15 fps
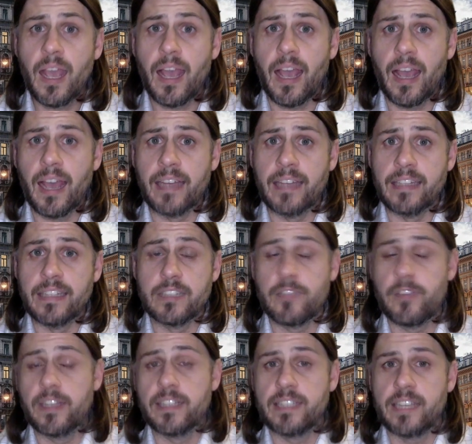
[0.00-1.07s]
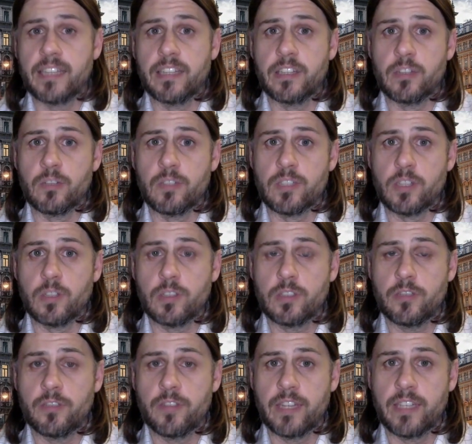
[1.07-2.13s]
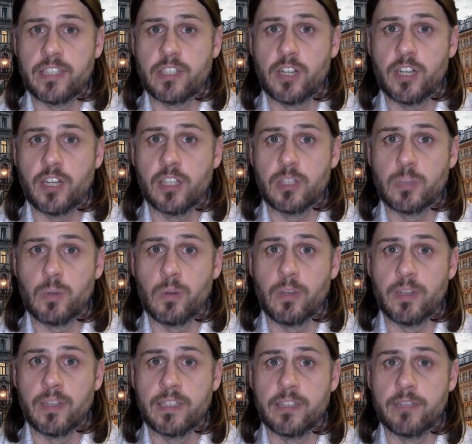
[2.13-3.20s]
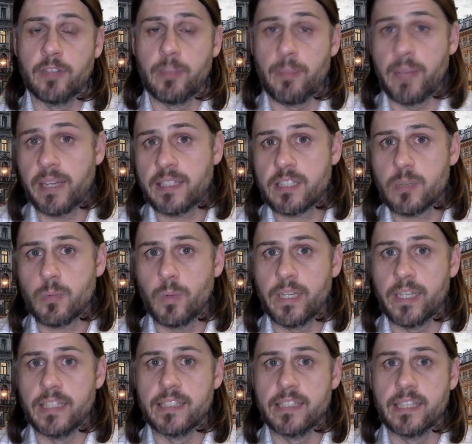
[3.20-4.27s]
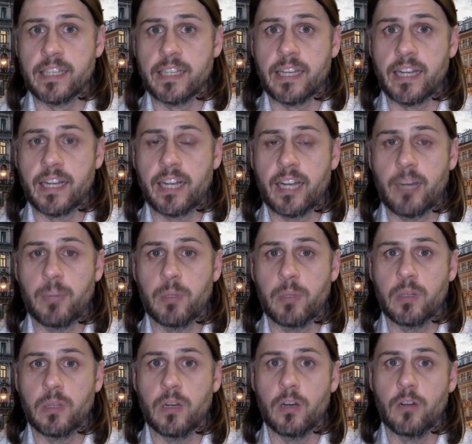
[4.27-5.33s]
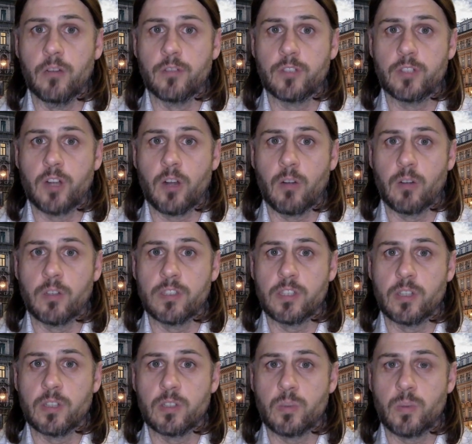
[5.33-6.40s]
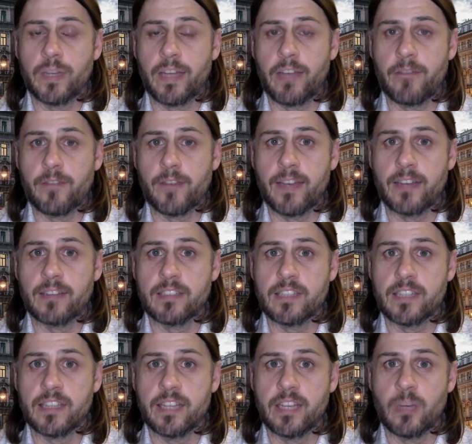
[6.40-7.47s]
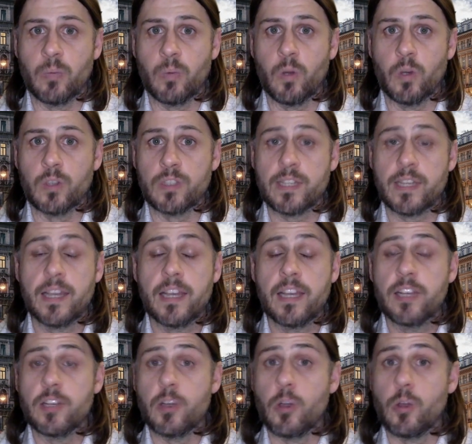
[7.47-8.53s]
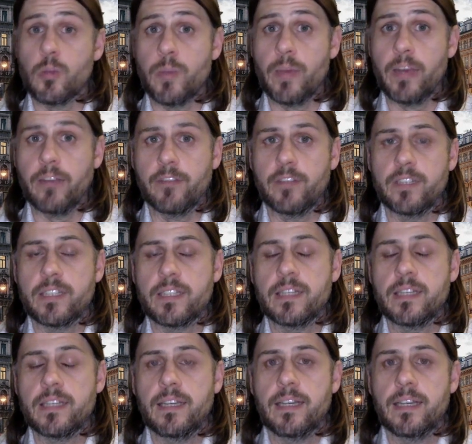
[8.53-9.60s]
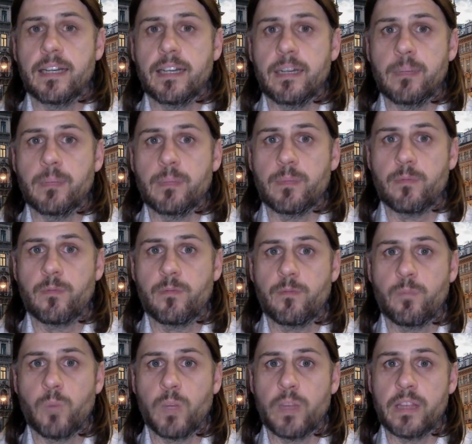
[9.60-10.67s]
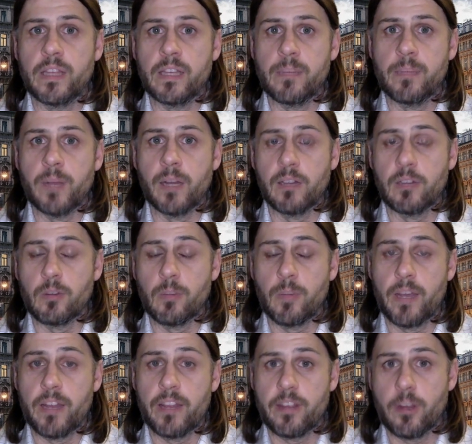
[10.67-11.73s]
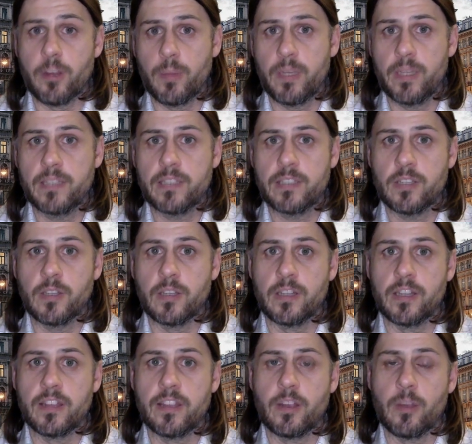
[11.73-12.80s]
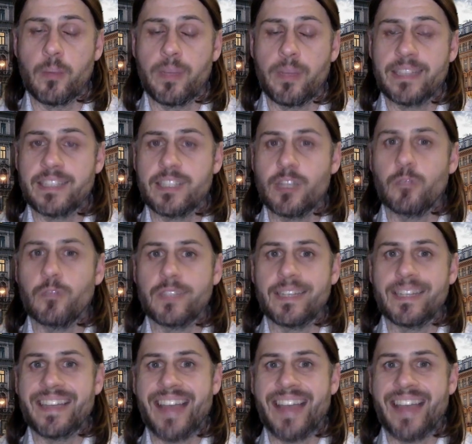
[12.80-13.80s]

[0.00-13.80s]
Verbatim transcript: And it's fair to say that the results of these trials were relatively mixed. We did see a couple of trial results where they found that there was no benefit um, with the myelin repair therapy, so that the therapy itself didn't